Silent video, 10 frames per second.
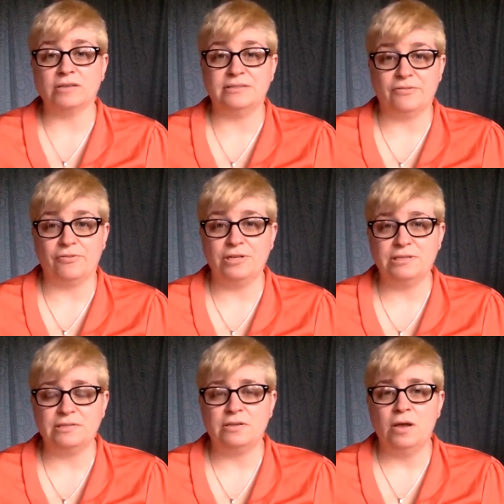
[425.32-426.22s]

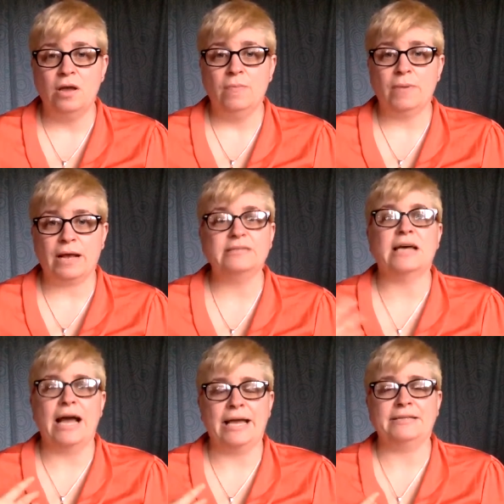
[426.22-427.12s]
difference, because
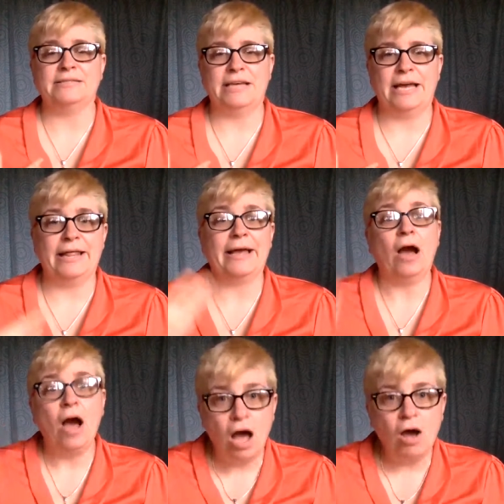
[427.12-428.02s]
I can say like,
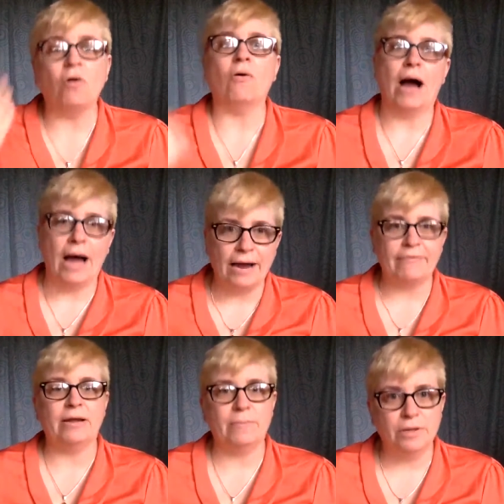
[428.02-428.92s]
oh, I
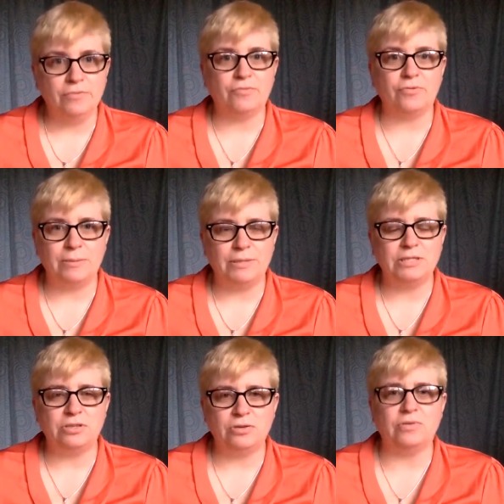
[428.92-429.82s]
read Milton Friedman
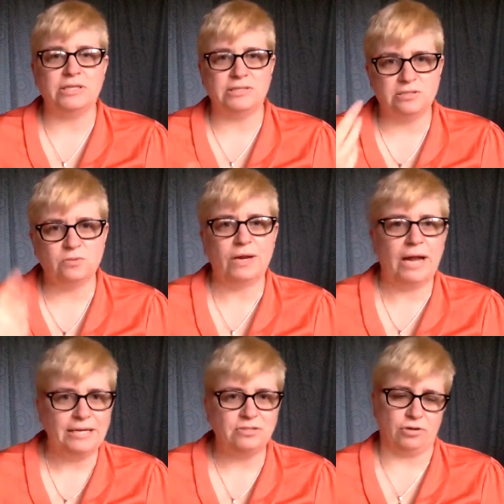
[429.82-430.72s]
too. This is what
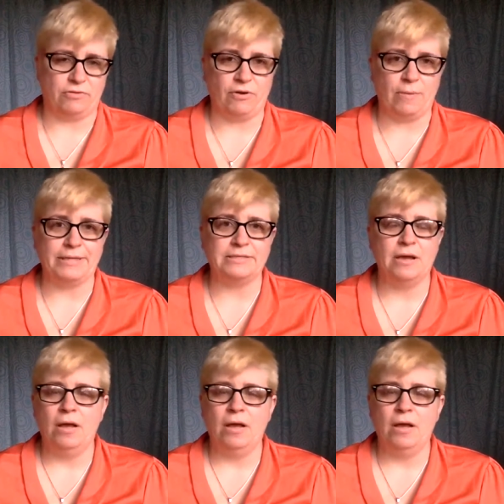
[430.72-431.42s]
I took from it.